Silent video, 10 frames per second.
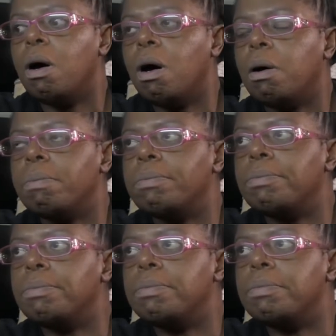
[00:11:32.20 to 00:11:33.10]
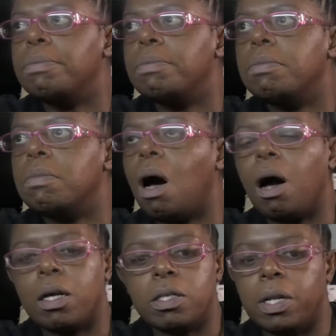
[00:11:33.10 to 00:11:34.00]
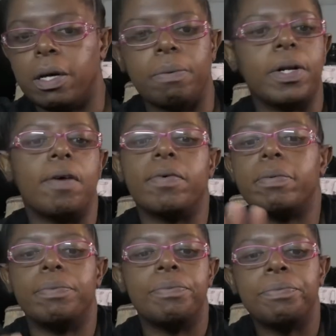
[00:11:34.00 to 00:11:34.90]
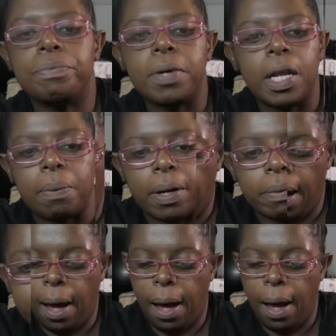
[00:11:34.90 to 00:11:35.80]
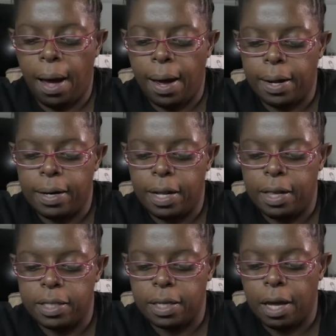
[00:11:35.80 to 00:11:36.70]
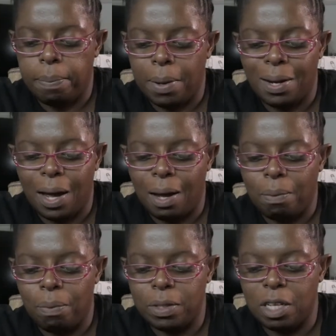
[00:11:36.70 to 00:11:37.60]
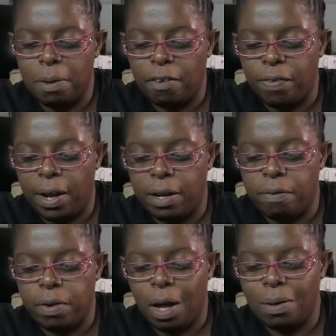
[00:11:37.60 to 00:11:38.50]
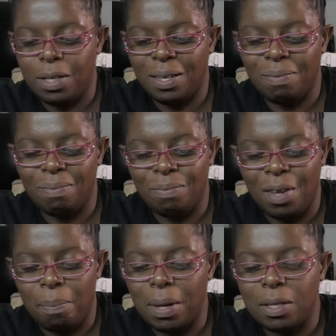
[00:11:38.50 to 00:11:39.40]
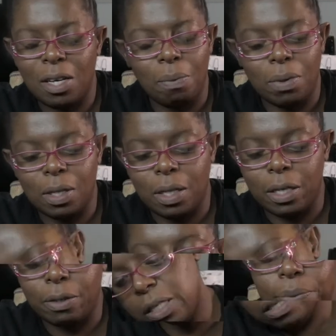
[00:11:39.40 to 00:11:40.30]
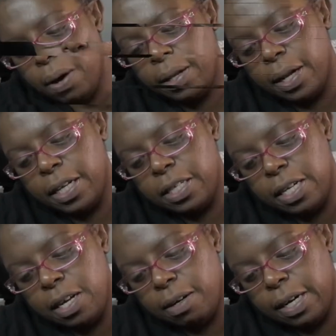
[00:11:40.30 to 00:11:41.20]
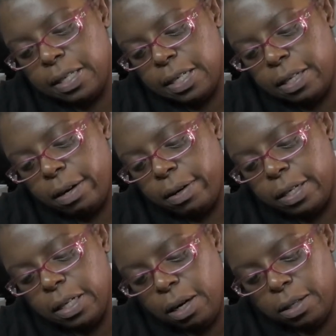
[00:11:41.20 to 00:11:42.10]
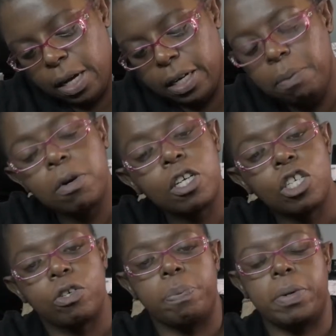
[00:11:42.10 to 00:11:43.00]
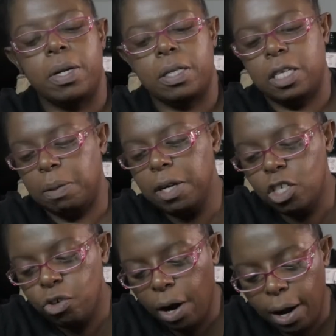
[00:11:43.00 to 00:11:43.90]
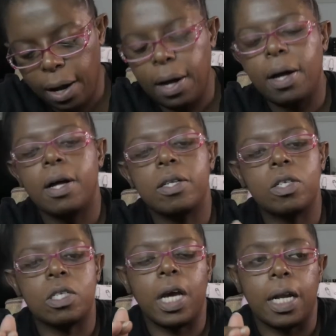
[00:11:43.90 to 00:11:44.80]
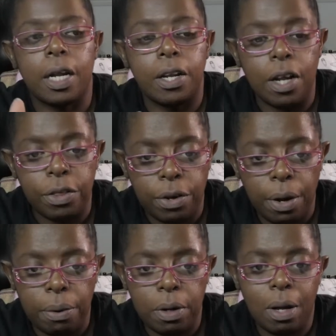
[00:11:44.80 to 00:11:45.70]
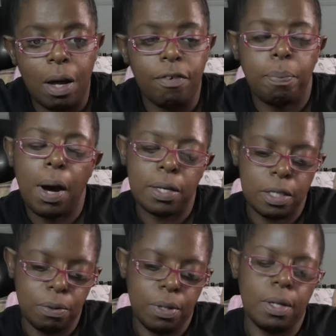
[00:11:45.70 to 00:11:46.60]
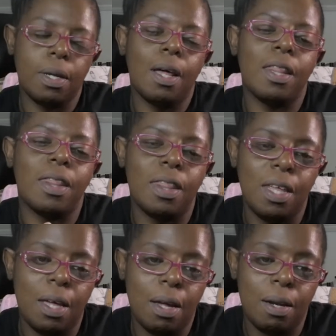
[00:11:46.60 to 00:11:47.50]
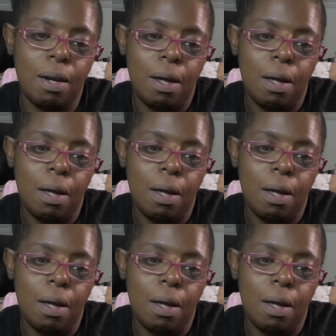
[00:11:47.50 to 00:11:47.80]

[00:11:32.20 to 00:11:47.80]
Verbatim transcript: Um, August to now, whatever. Anyway, I did this cup, and I wasn't a big fan of it. I was like, mm, I messed it up with the glitter. So I let it sit there, and I sit there, and I sit there. So I didn't want to strip it. I said, let me try just laying another coat of epoxy on it and then